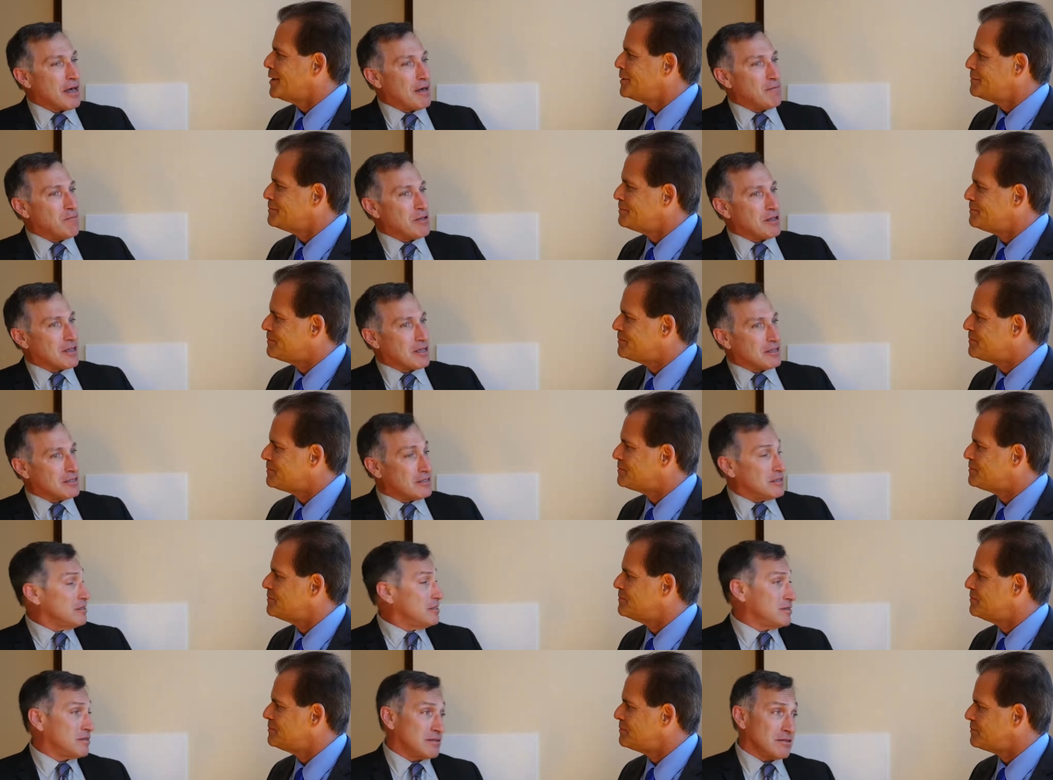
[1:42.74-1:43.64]
Speaker 1: Because
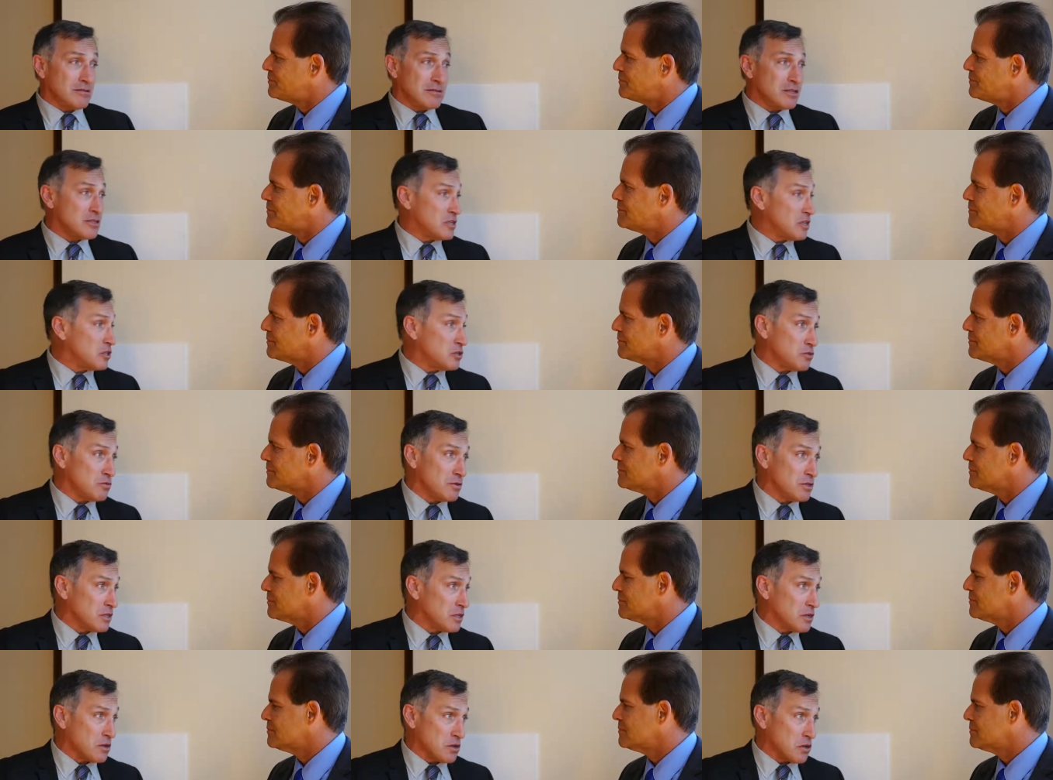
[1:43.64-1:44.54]
this issue isn't
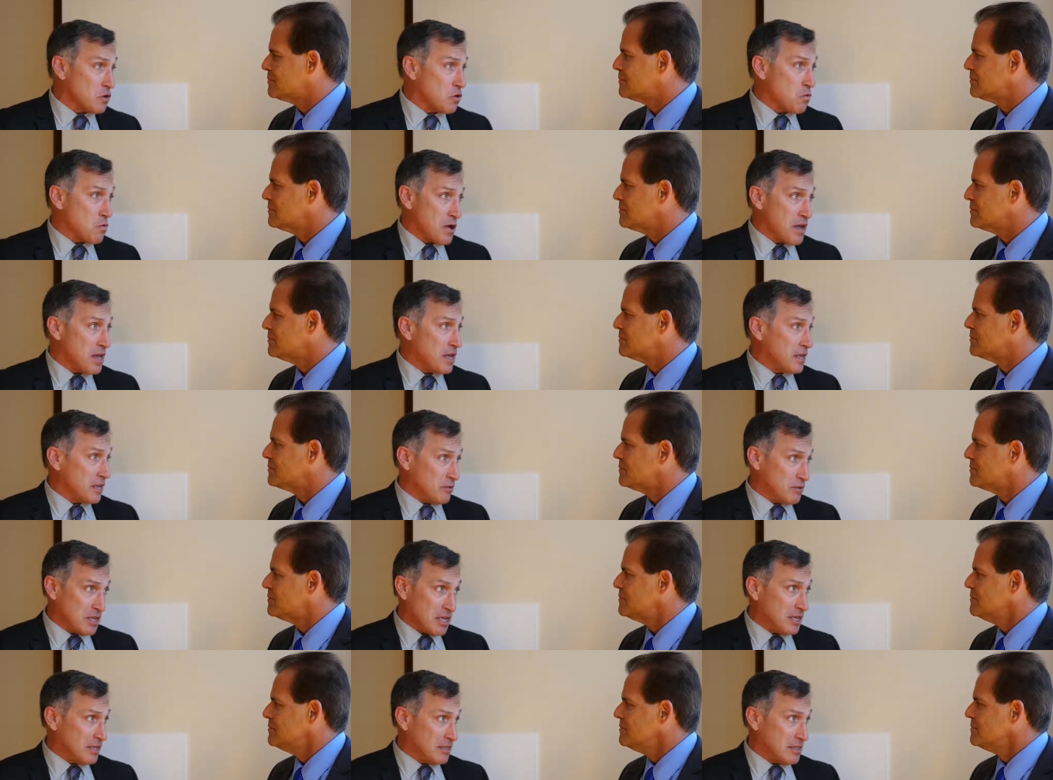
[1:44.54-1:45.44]
going to go away
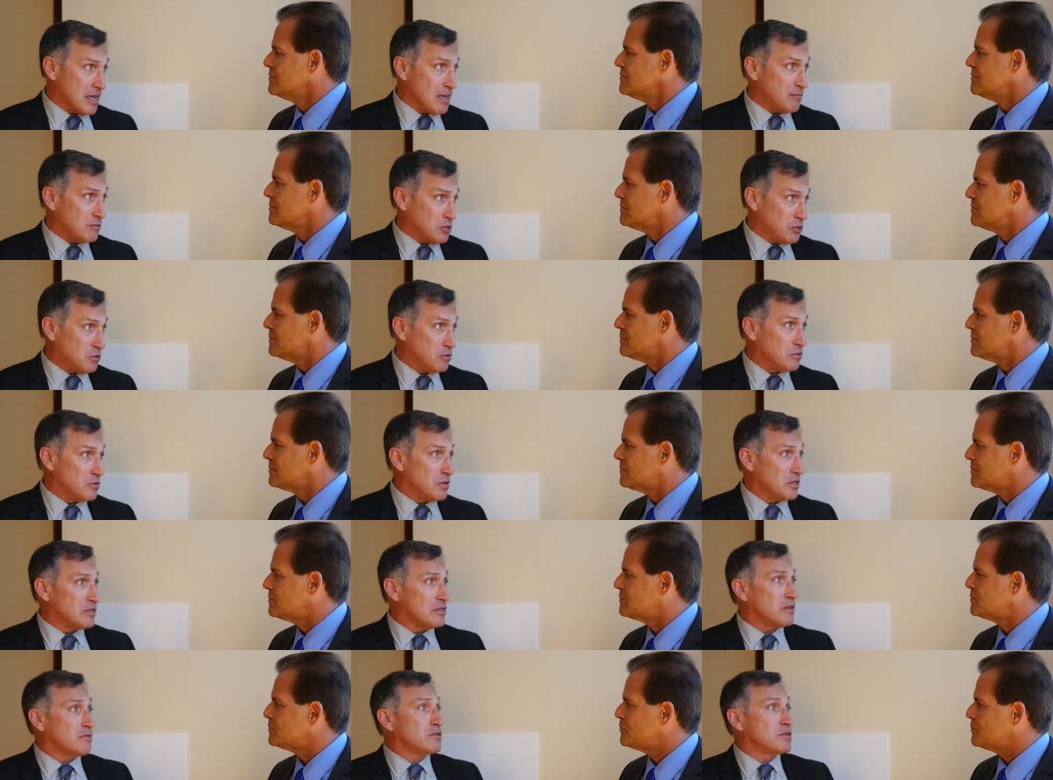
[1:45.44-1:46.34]
anytime soon.
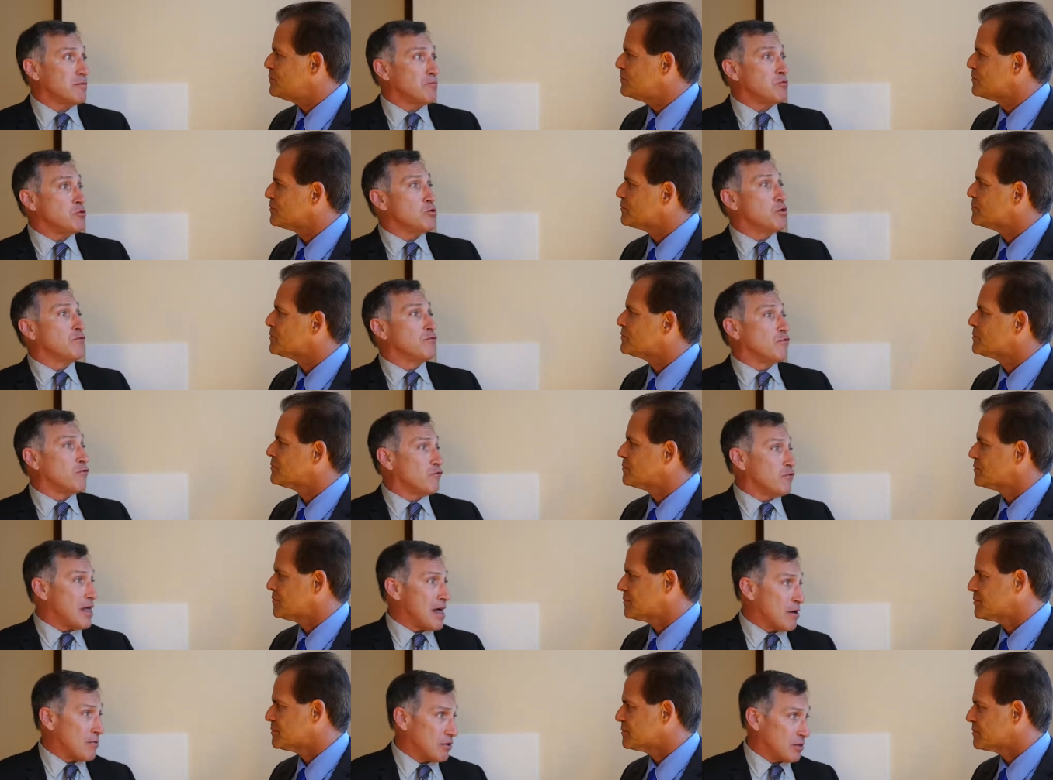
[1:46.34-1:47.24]
It's a beautiful
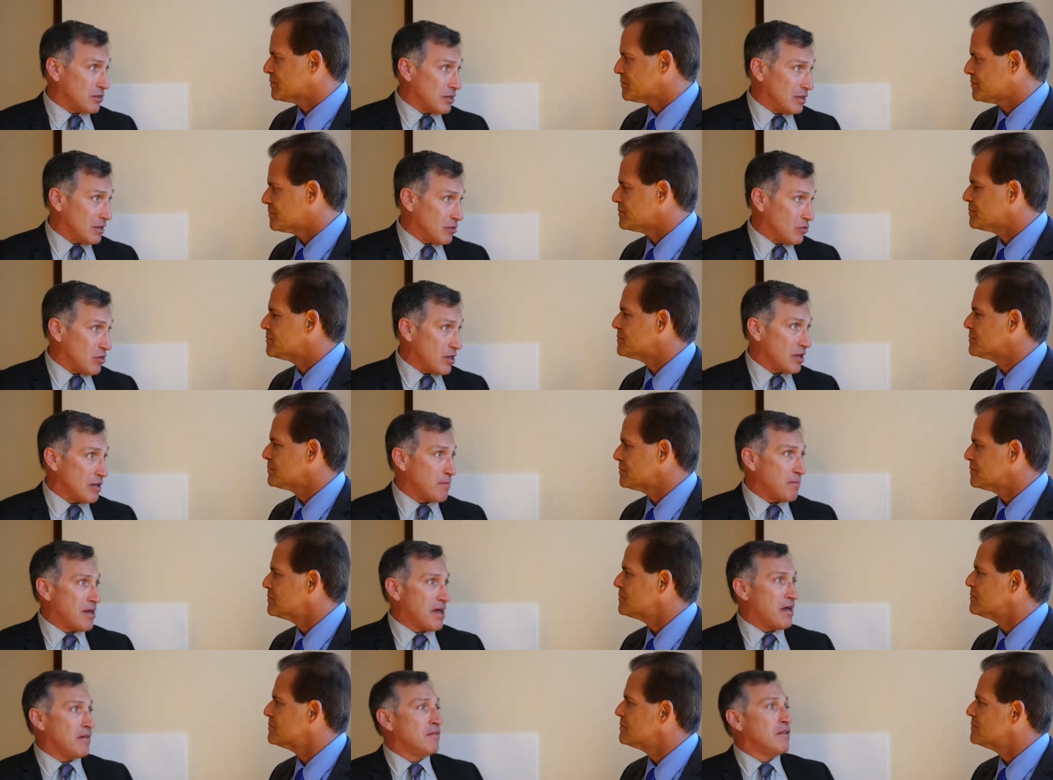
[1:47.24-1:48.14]
flowery thing to think
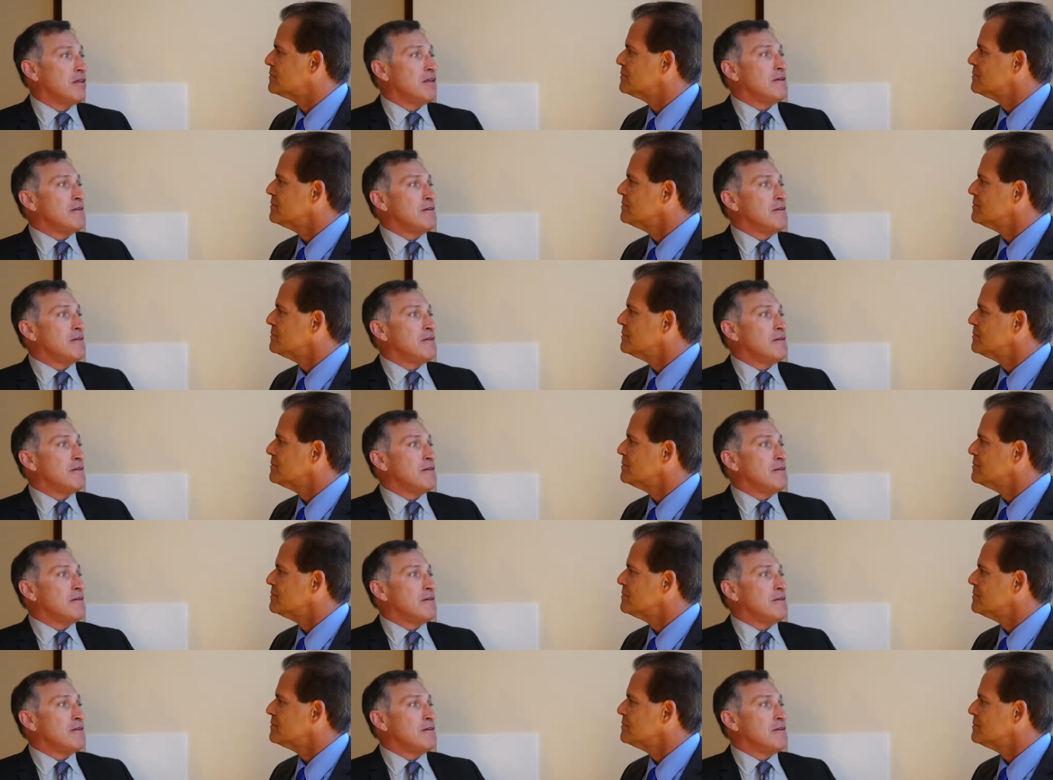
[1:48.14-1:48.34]
about